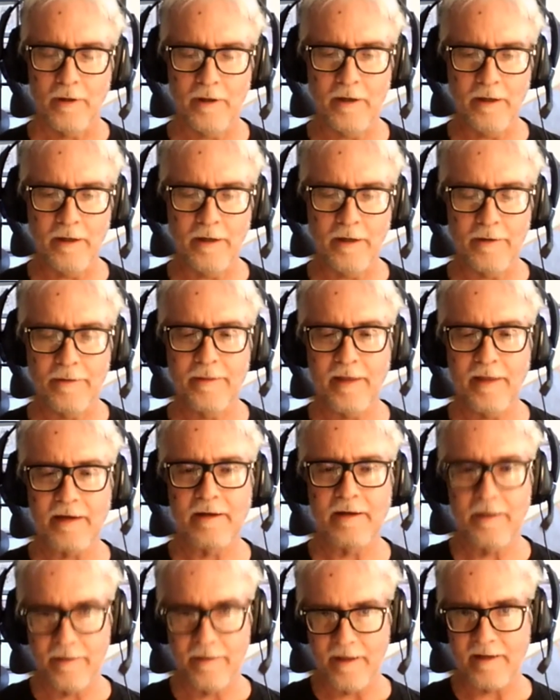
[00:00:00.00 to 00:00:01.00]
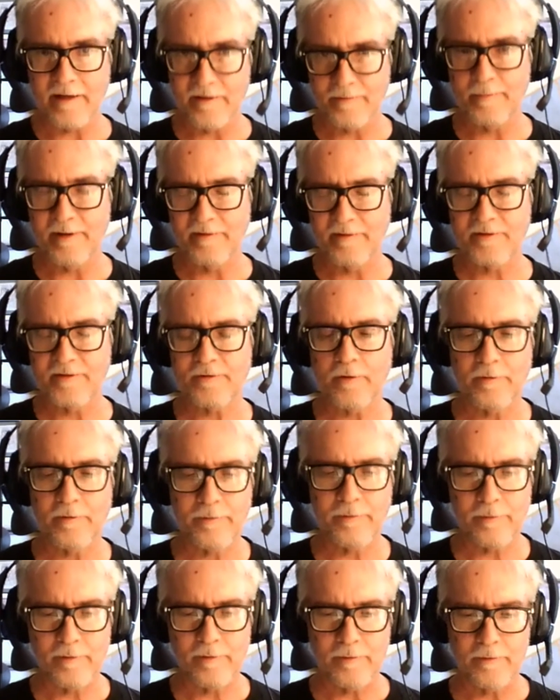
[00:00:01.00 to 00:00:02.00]
that that has been sold
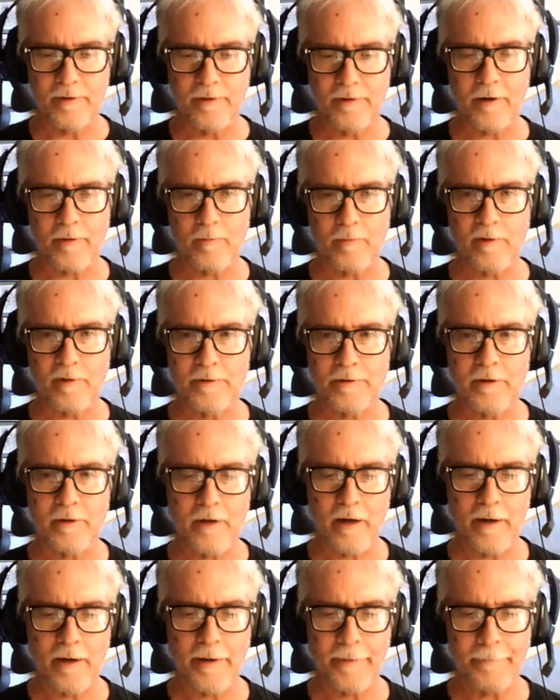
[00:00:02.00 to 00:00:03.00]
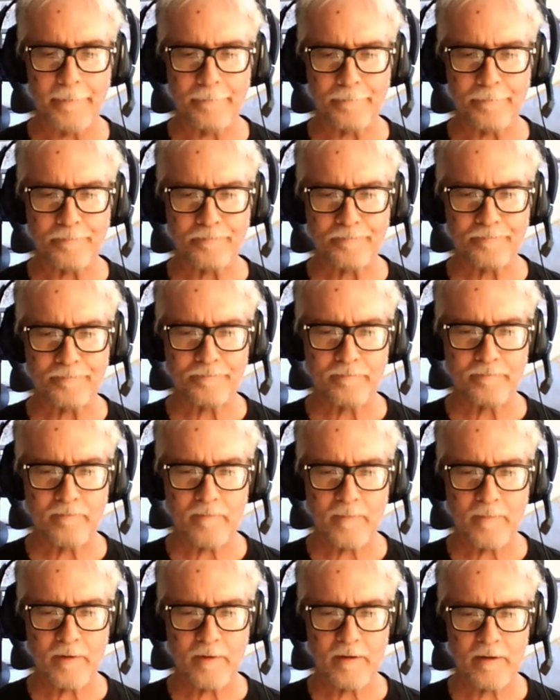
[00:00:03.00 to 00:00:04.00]
through Art One. Um,
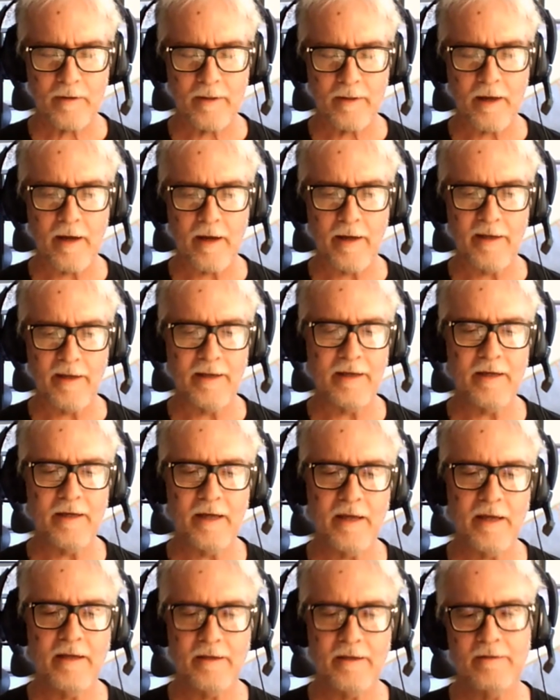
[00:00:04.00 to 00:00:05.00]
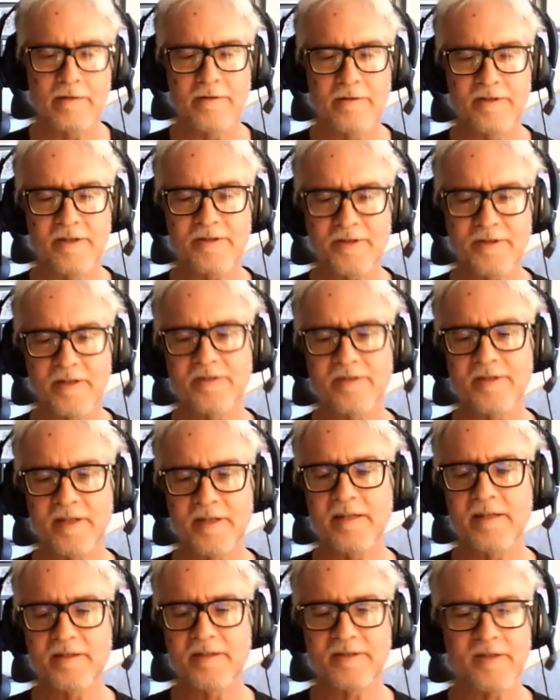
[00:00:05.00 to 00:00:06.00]
uh, just to
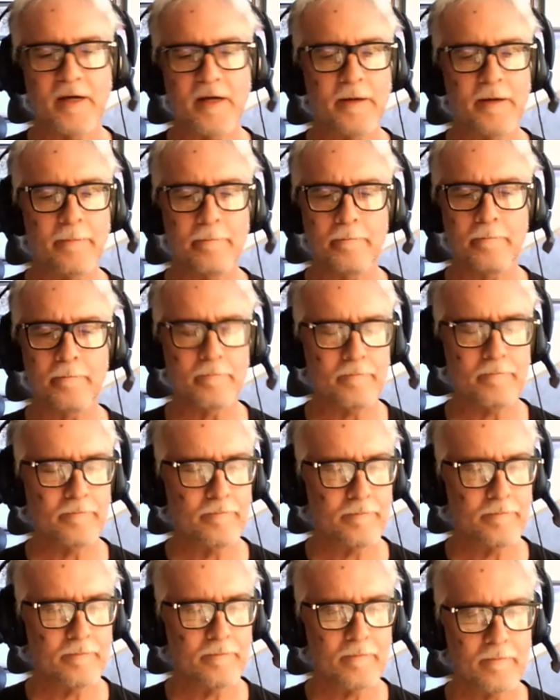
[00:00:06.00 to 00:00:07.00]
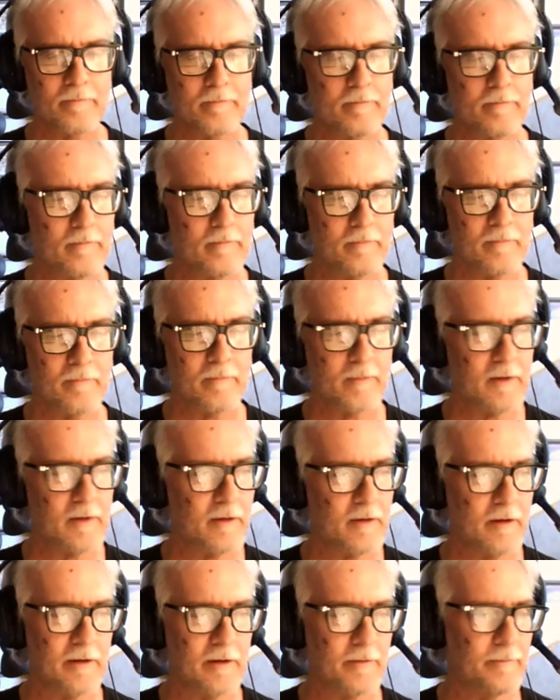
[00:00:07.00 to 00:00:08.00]
see some
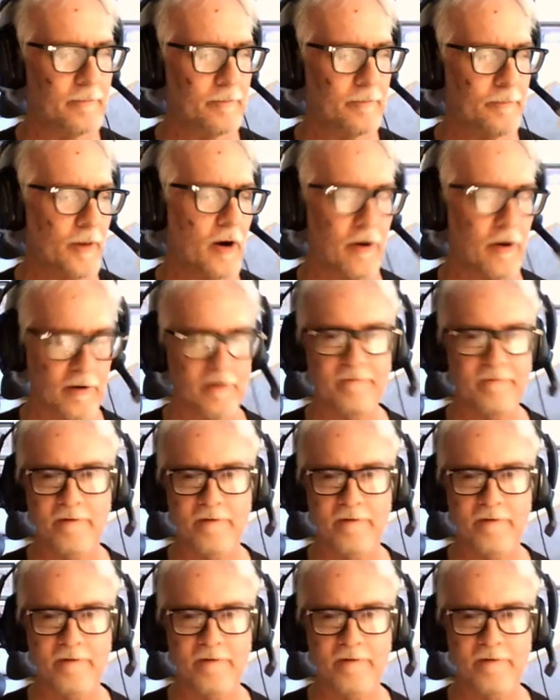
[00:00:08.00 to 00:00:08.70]
uh, part of a